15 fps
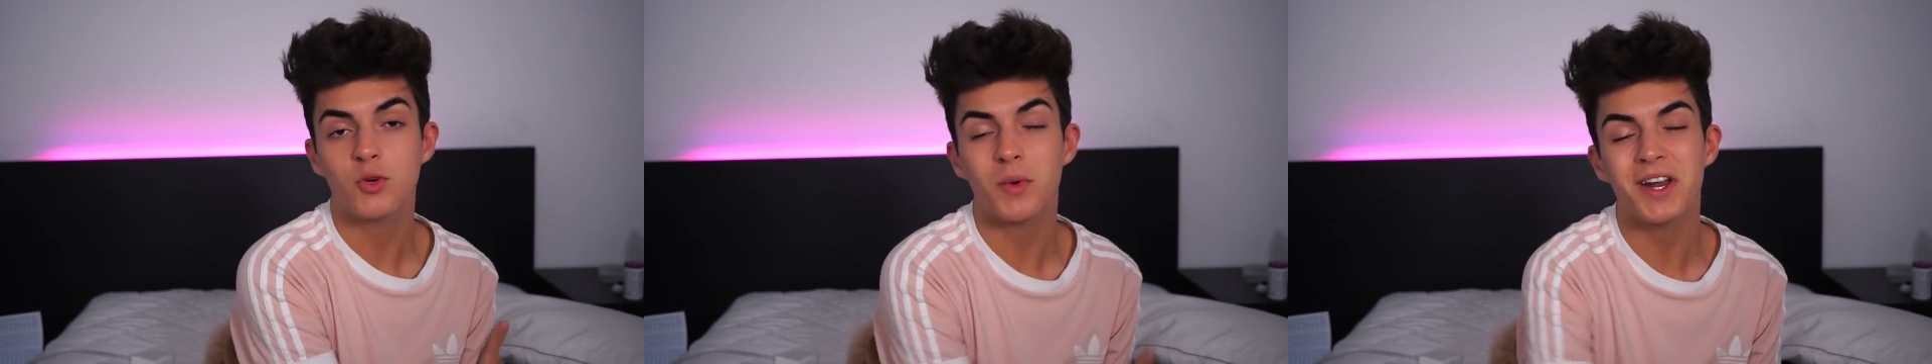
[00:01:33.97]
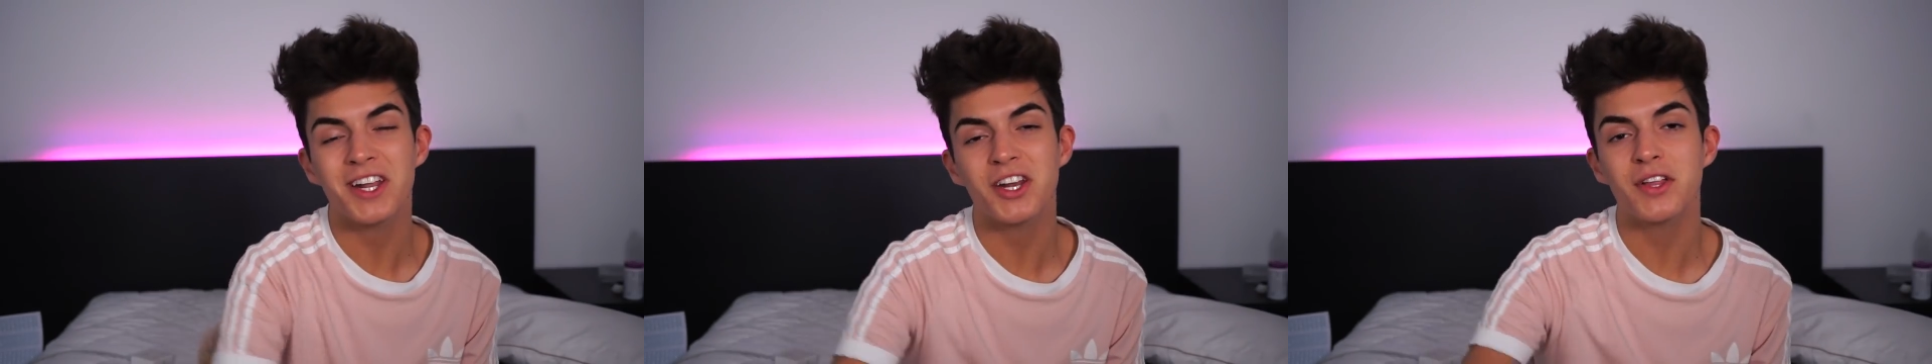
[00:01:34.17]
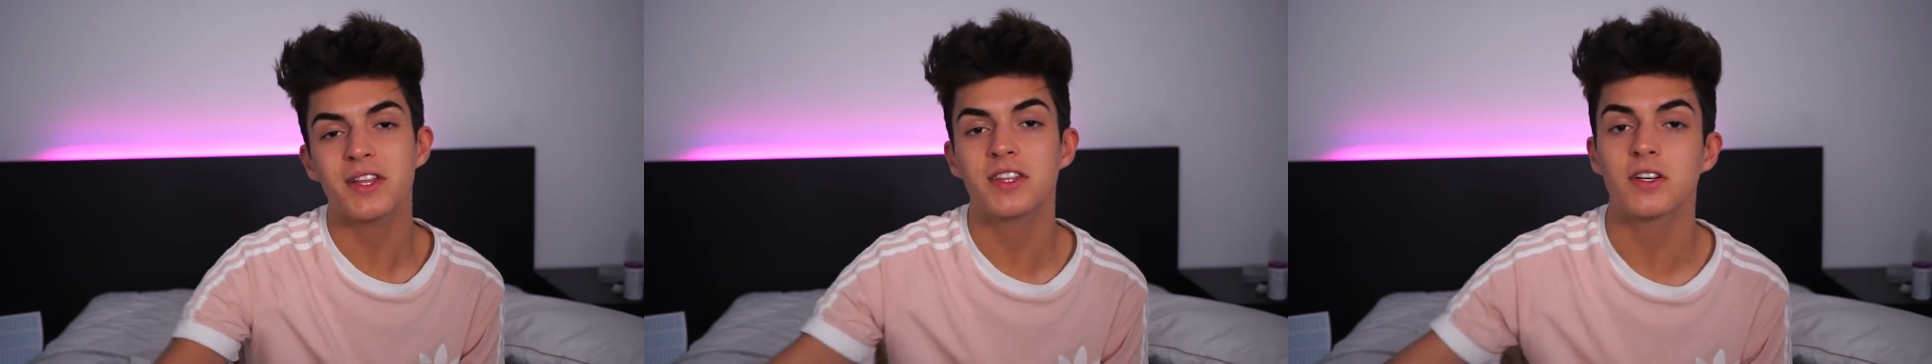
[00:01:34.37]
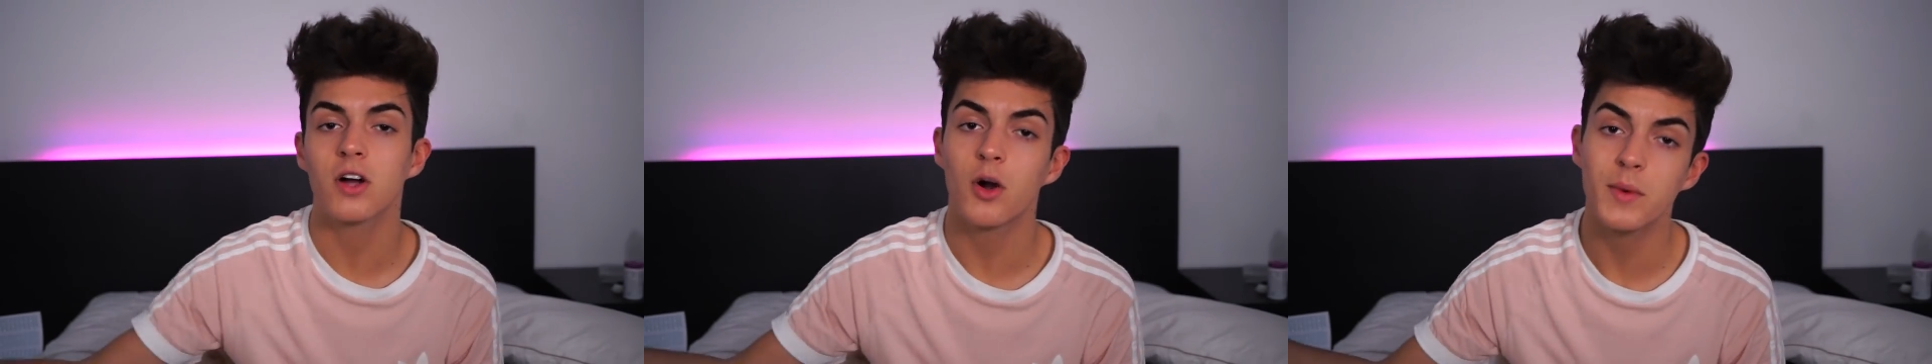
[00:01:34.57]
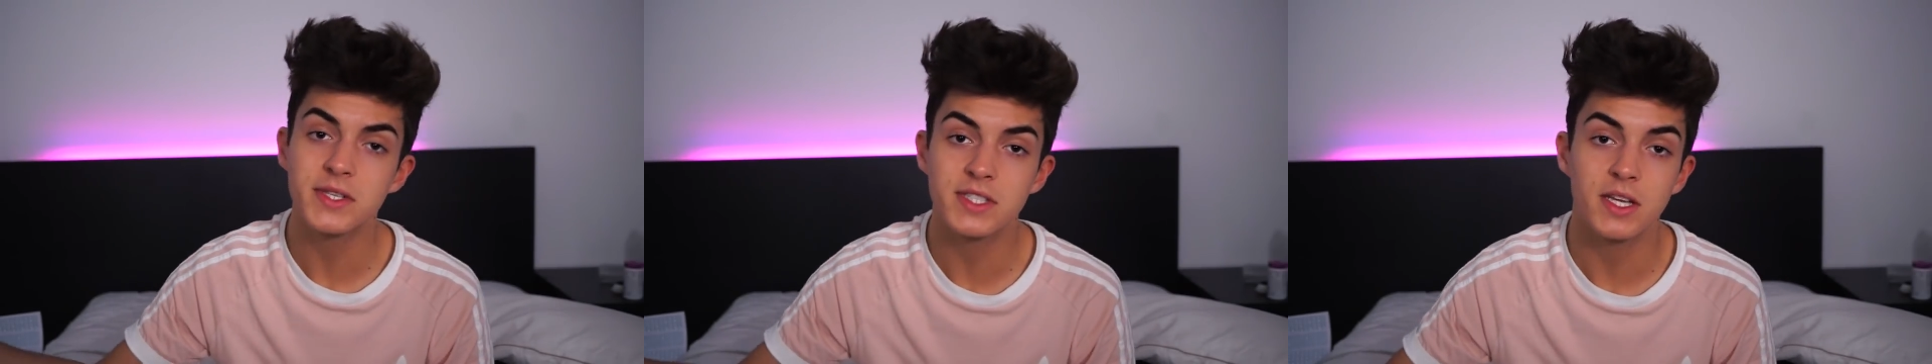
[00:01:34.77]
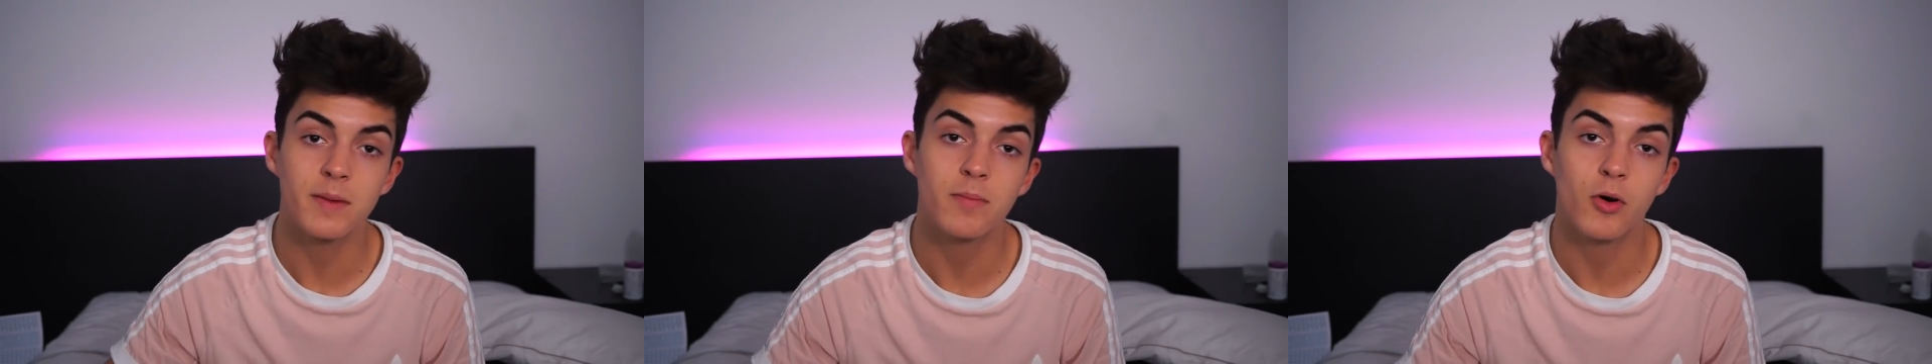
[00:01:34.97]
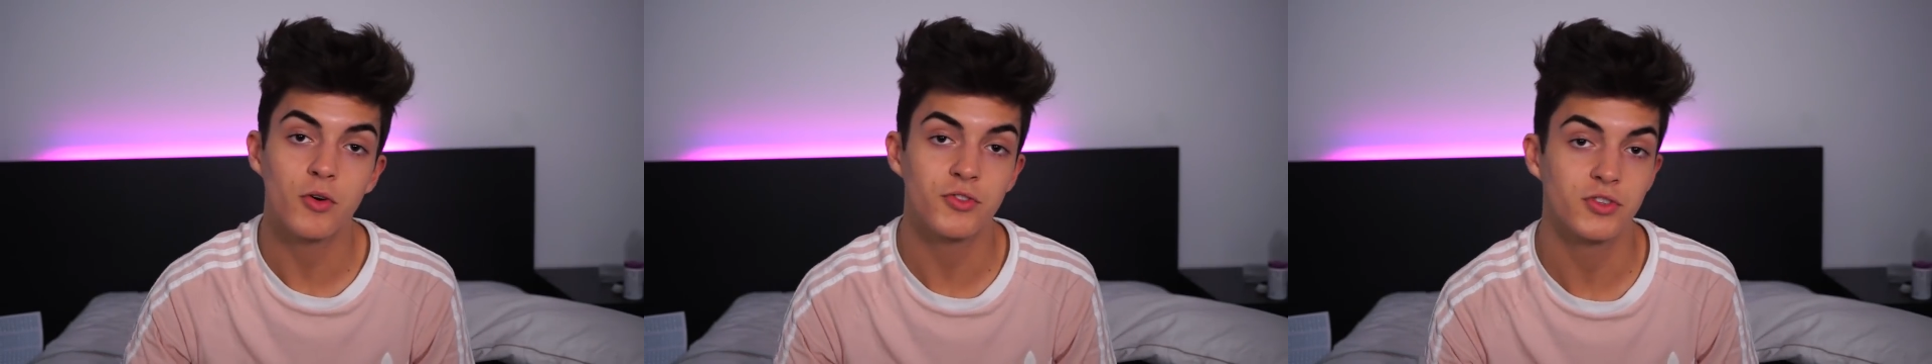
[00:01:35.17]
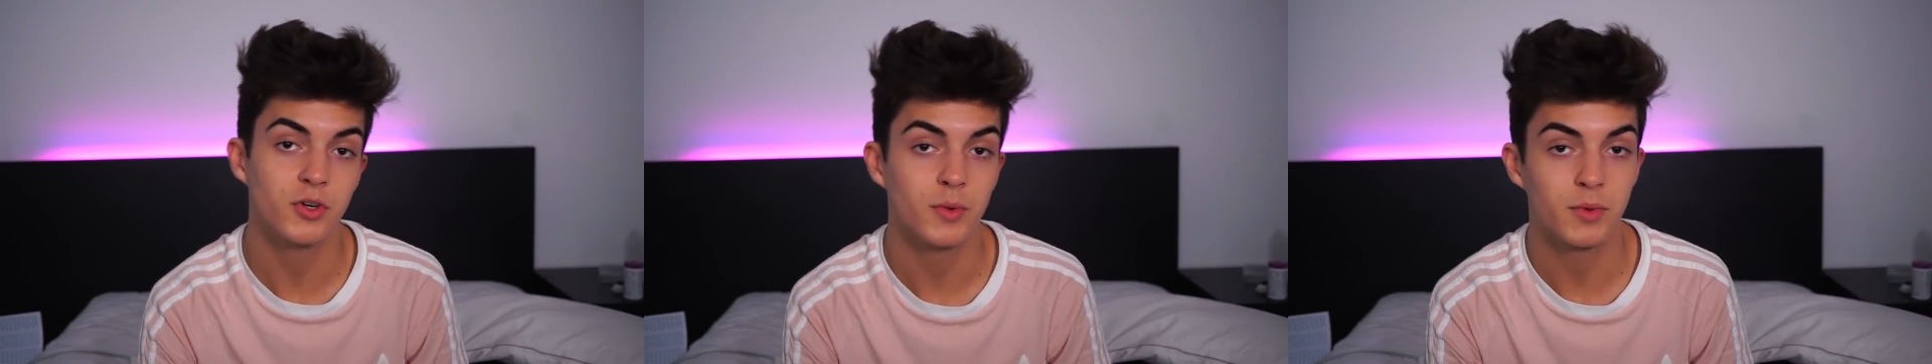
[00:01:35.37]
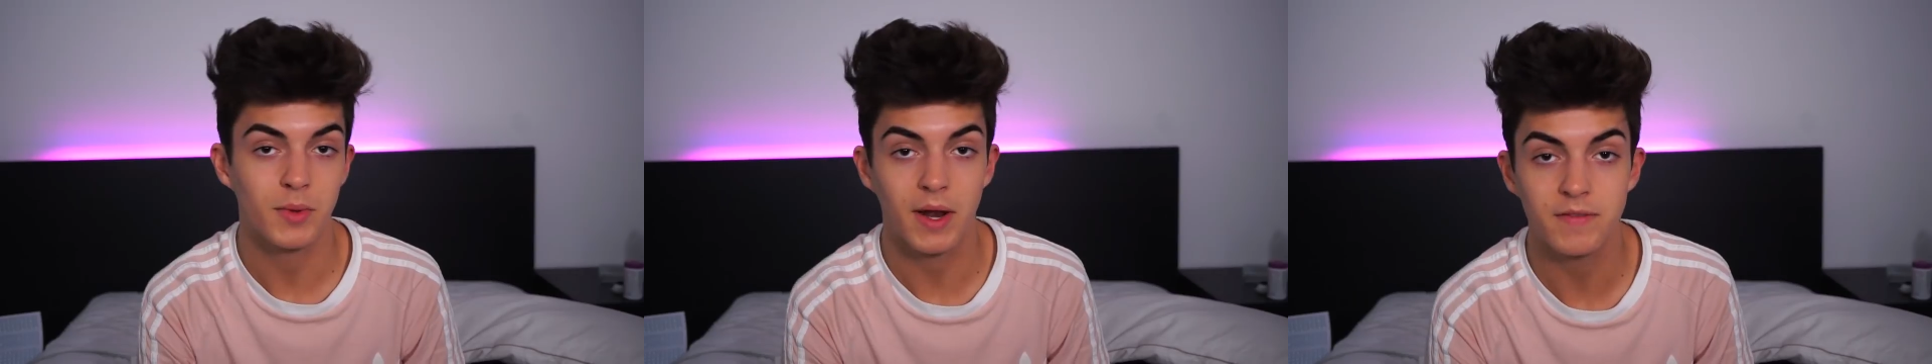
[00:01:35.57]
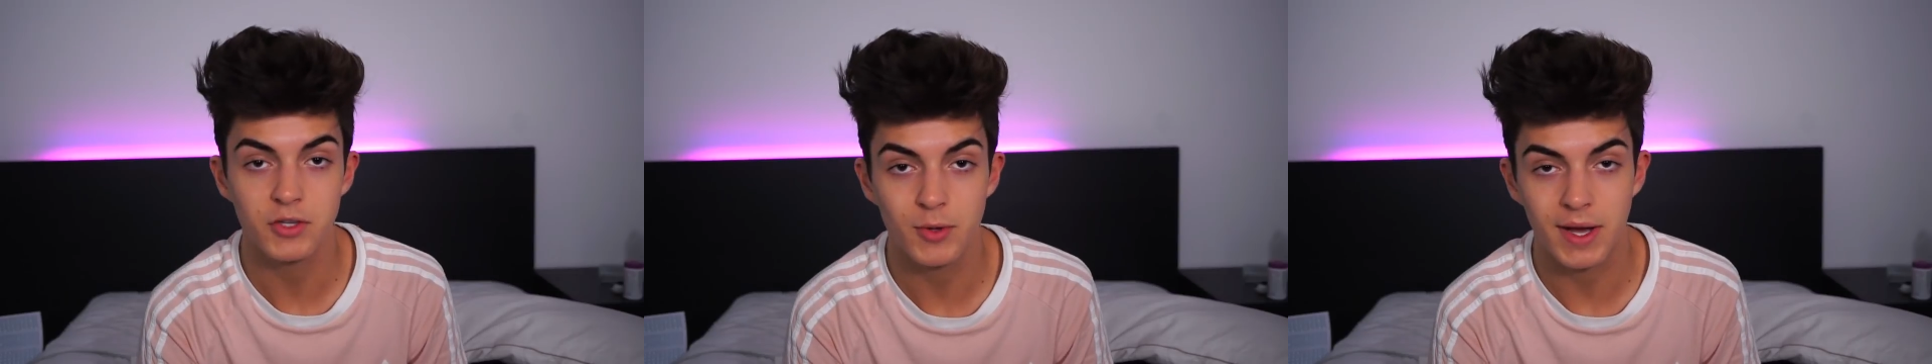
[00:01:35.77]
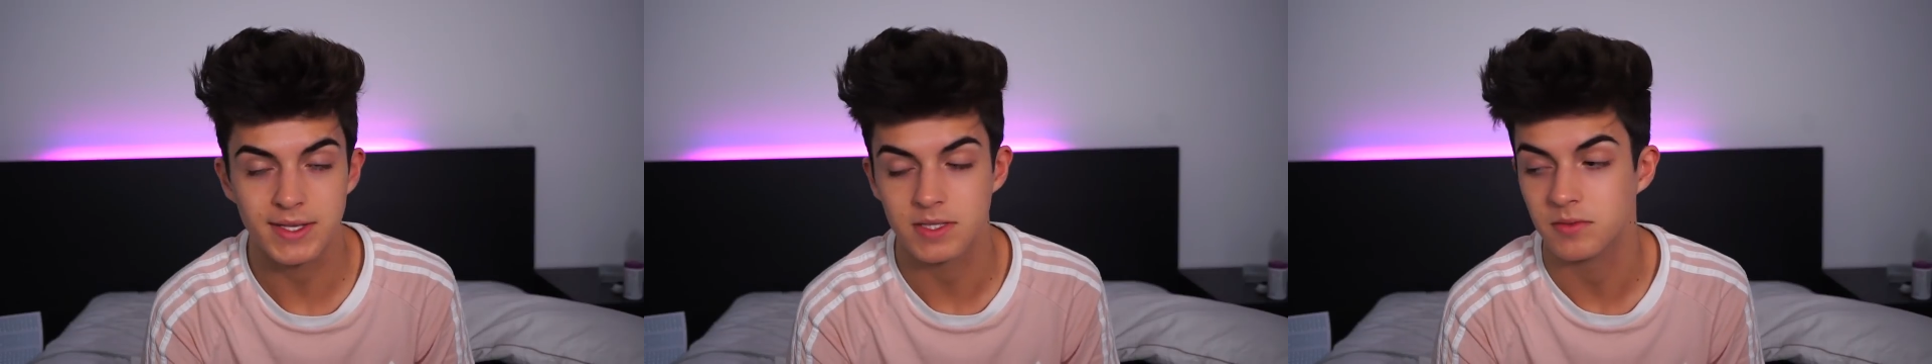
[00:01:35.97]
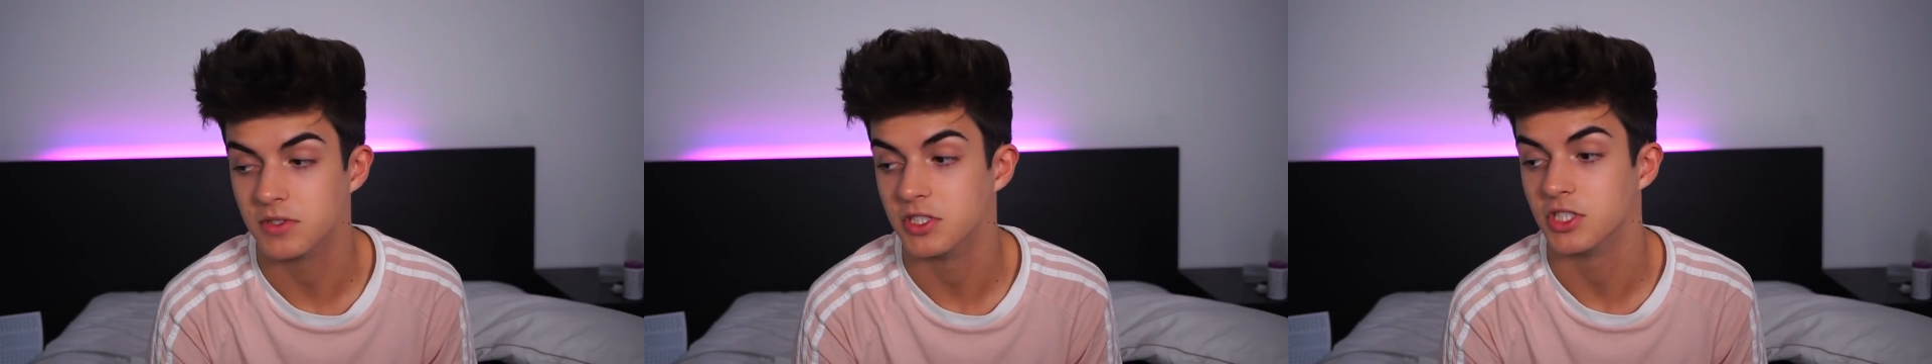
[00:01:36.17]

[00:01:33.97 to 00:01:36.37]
You want to know that they're always going to pull through with whatever you ask